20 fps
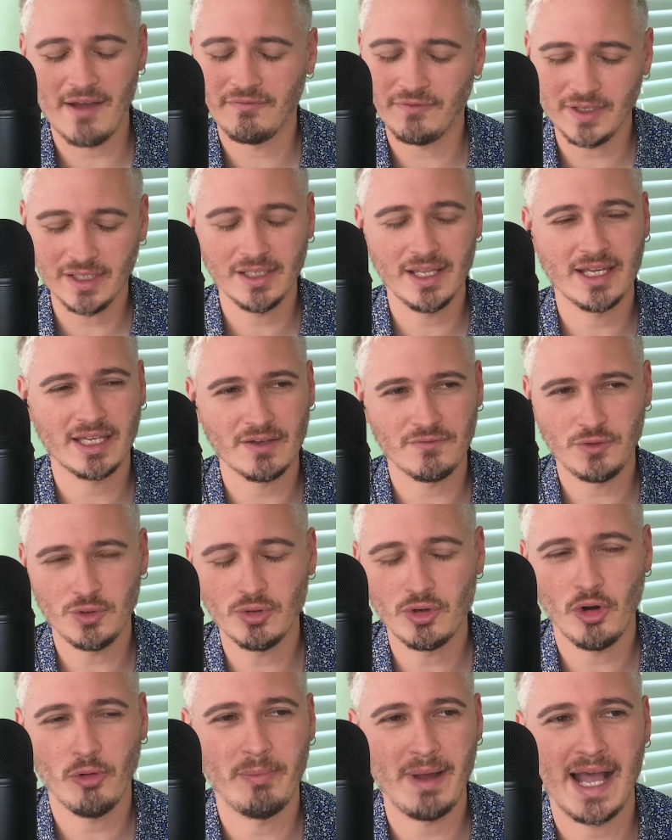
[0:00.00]
I feel like if you
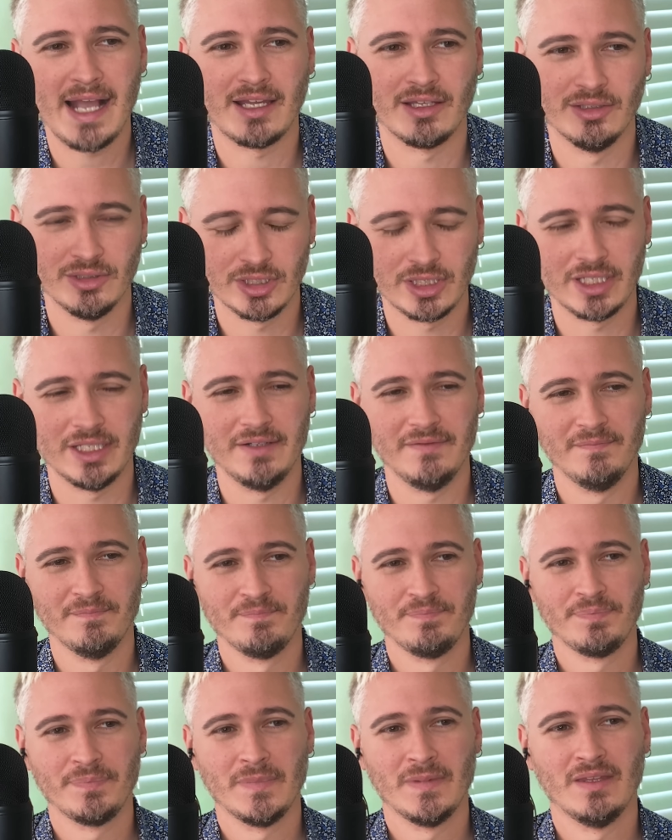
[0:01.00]
go back and look at,
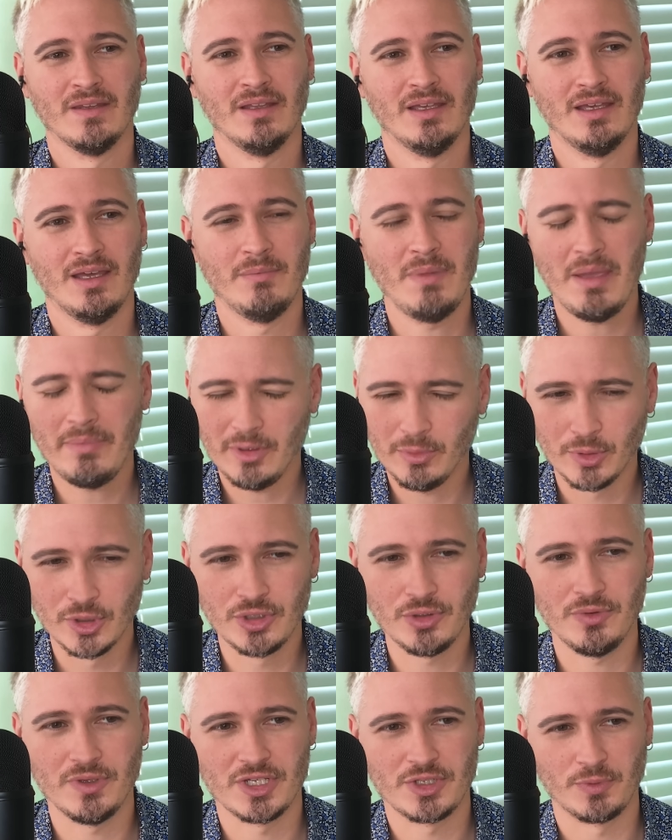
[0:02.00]
and maybe we'll
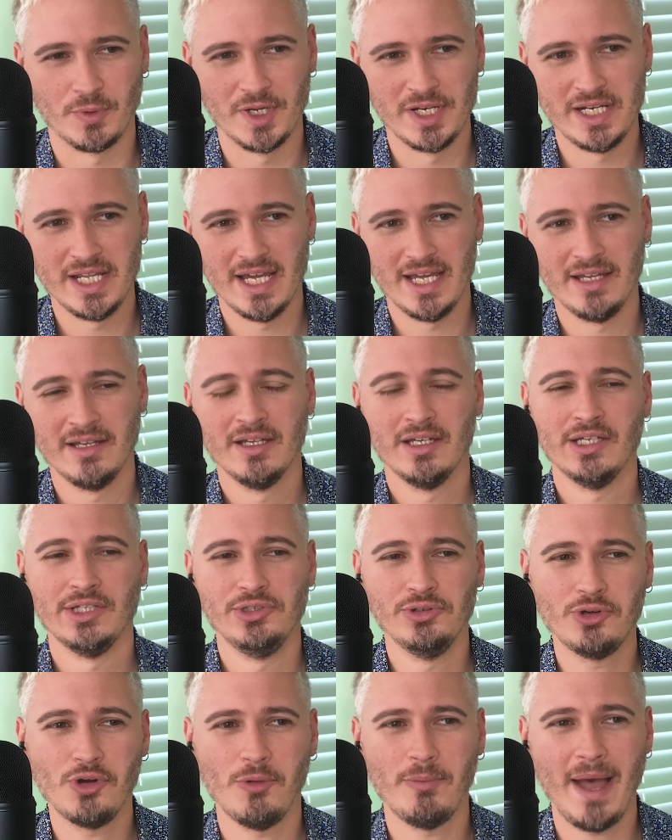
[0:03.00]
do this one day,
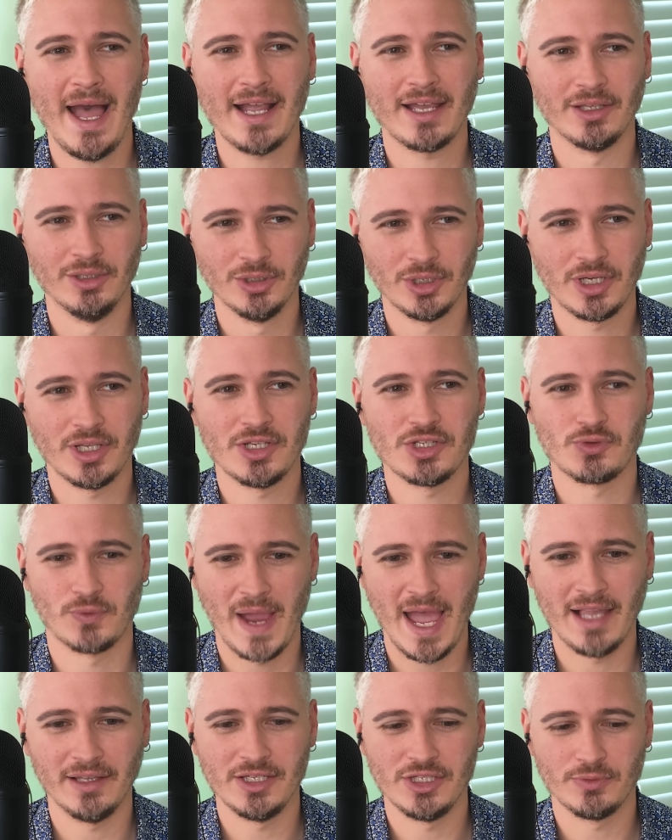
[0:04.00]
you go back and look at his
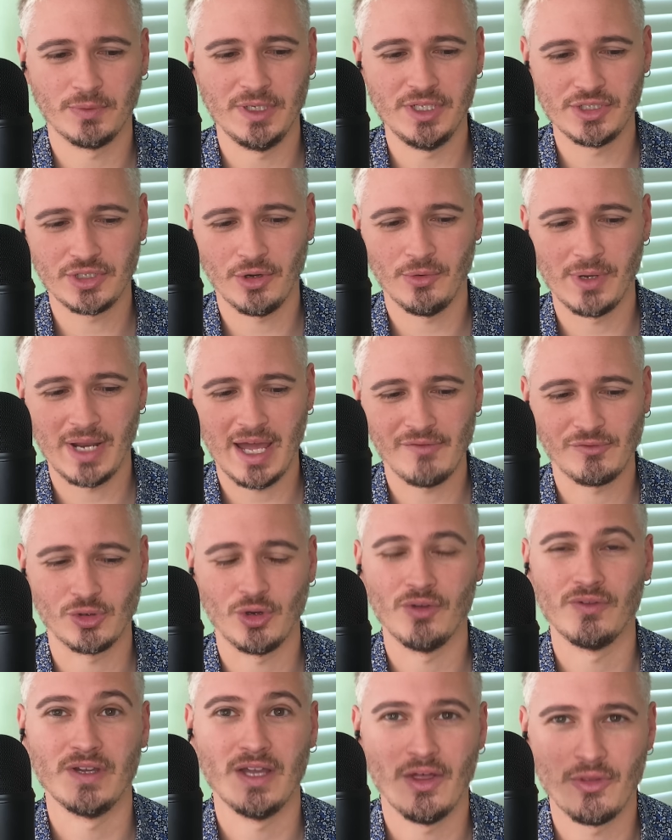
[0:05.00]
rallies when he's going after
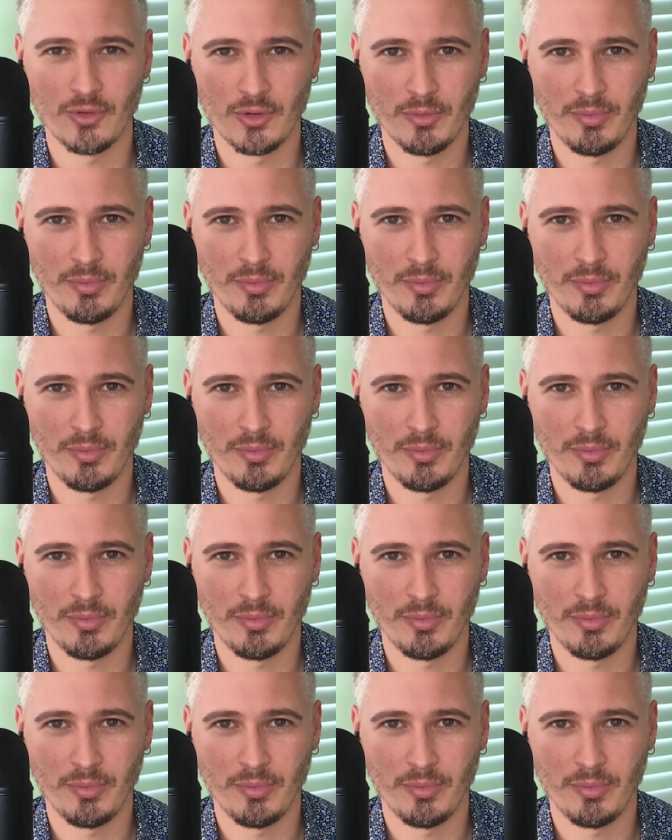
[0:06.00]
all the other